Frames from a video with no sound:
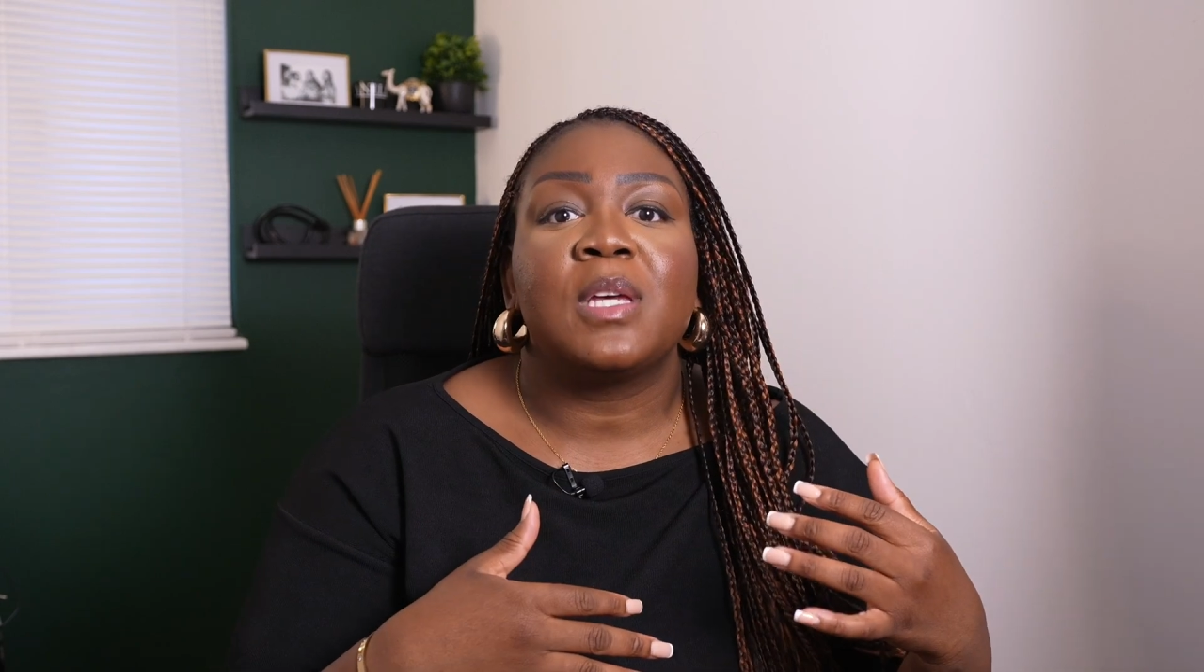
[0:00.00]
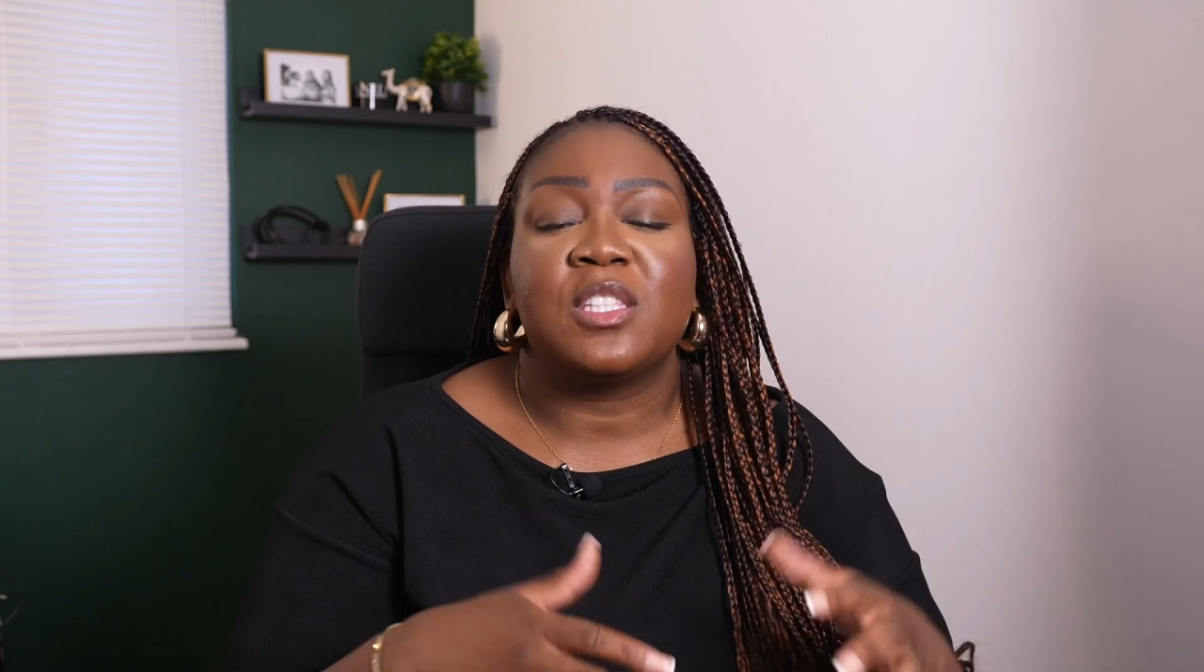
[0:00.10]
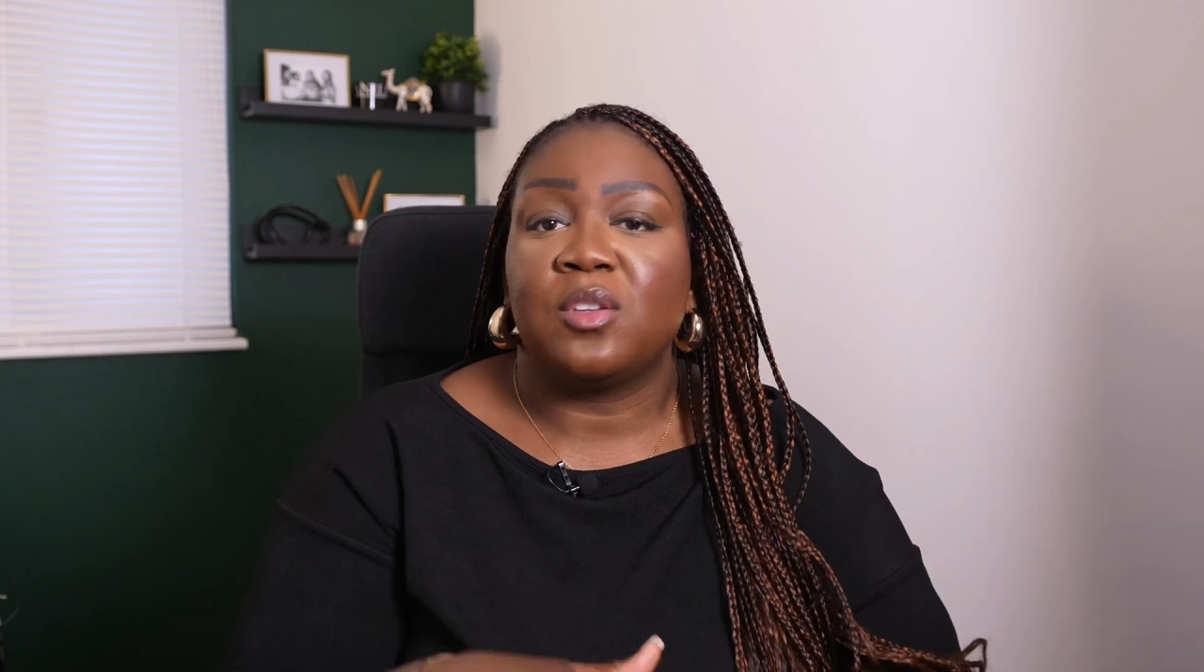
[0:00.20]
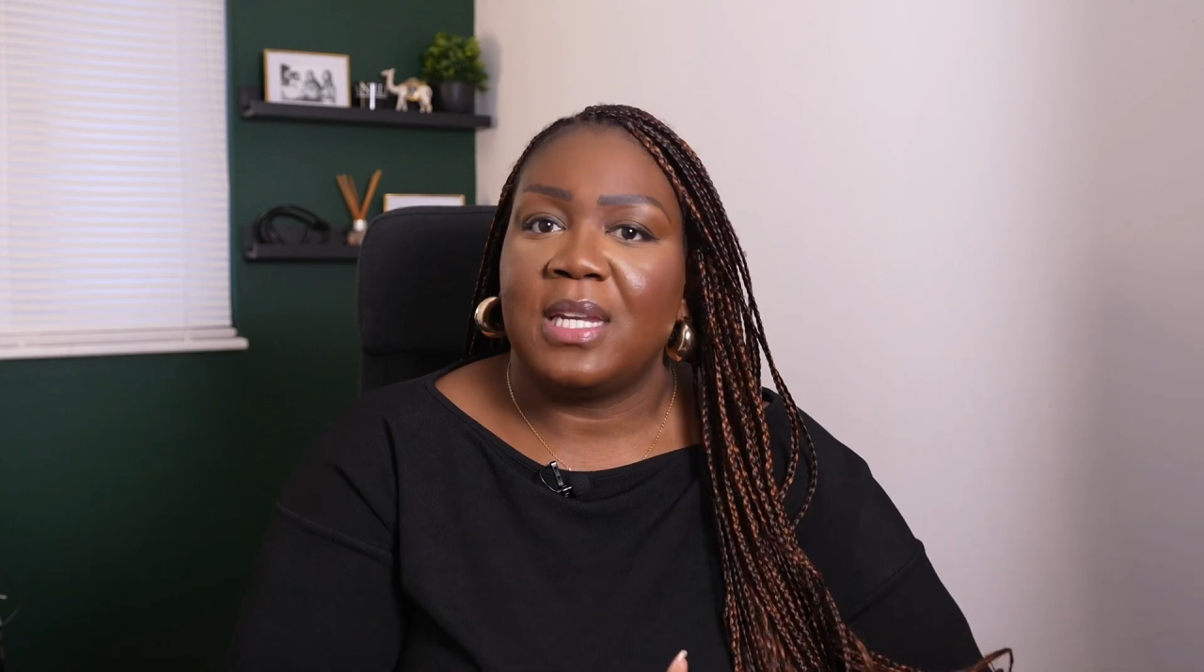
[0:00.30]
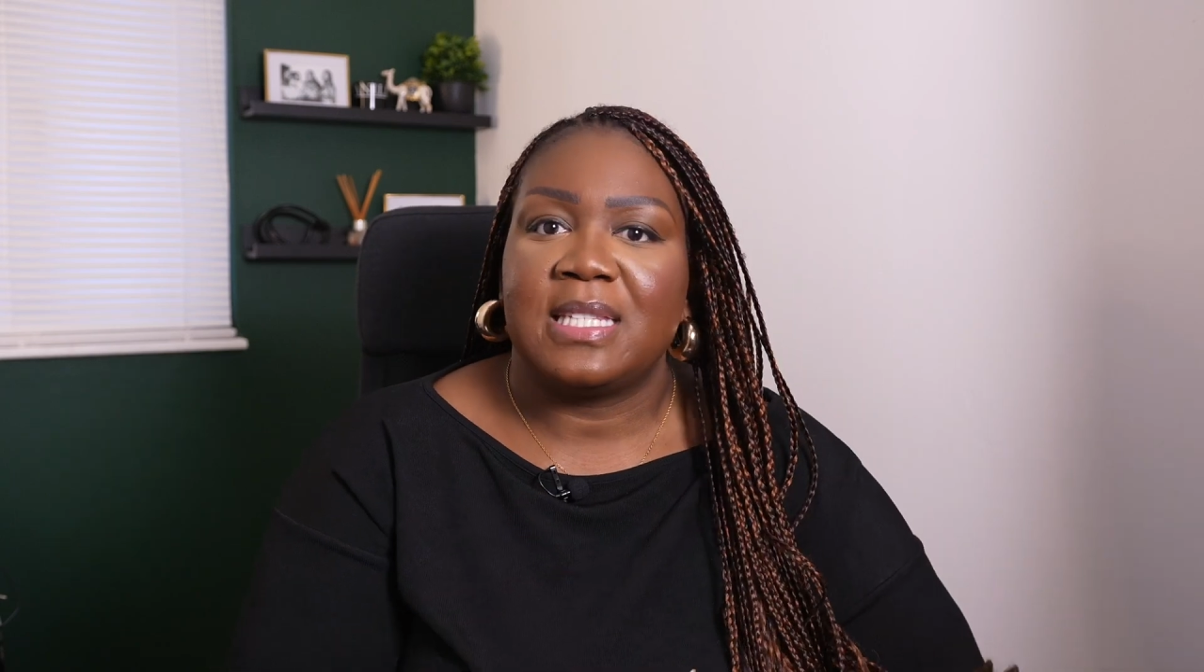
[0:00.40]
is
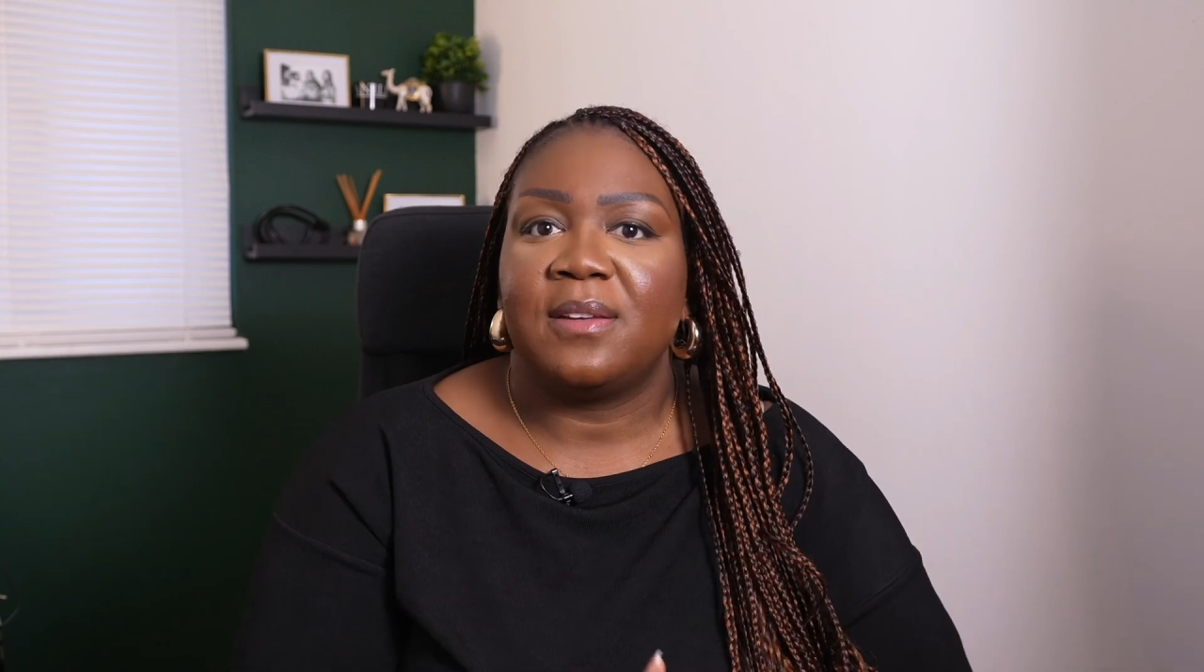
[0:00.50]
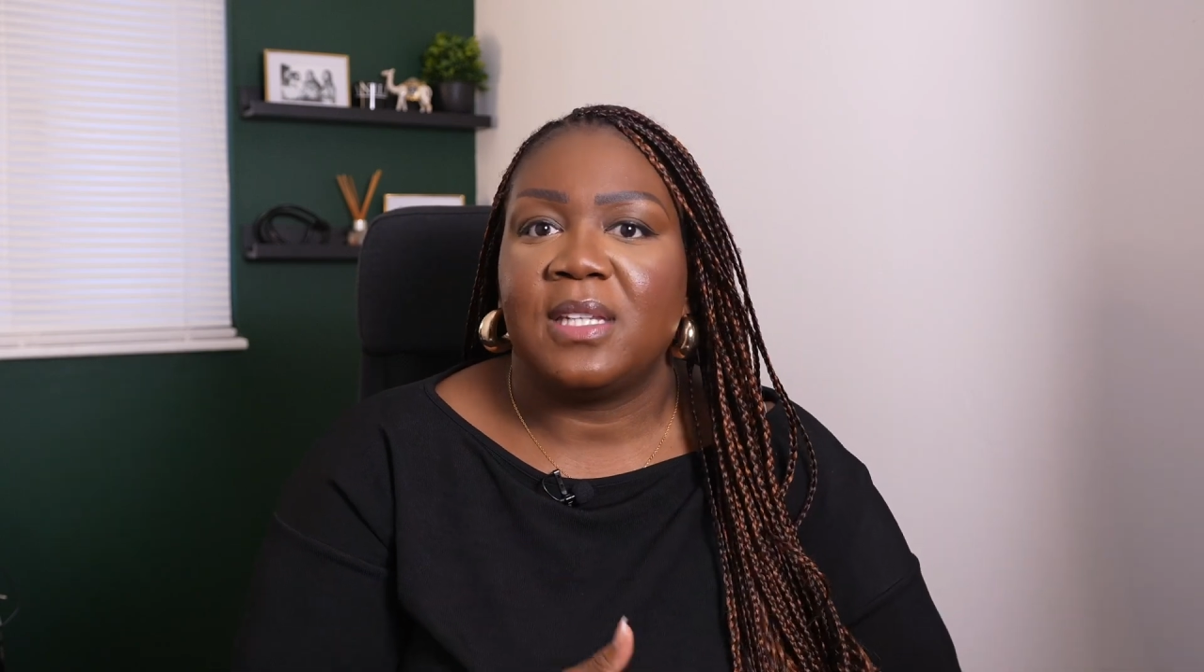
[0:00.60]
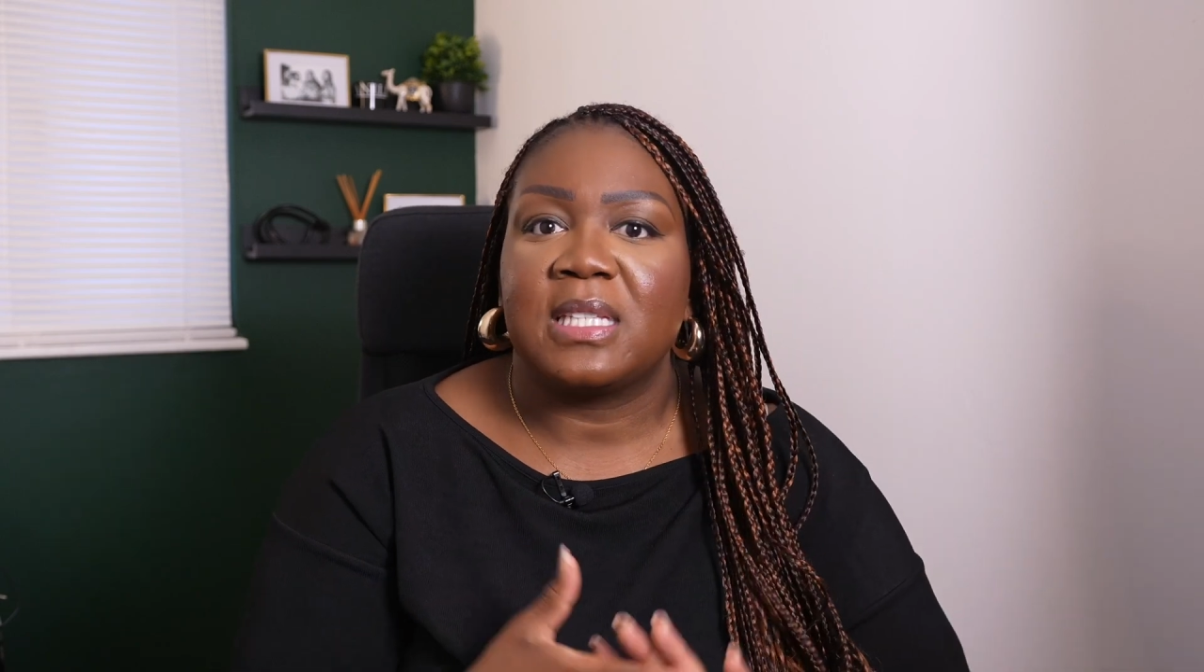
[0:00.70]
not necessarily the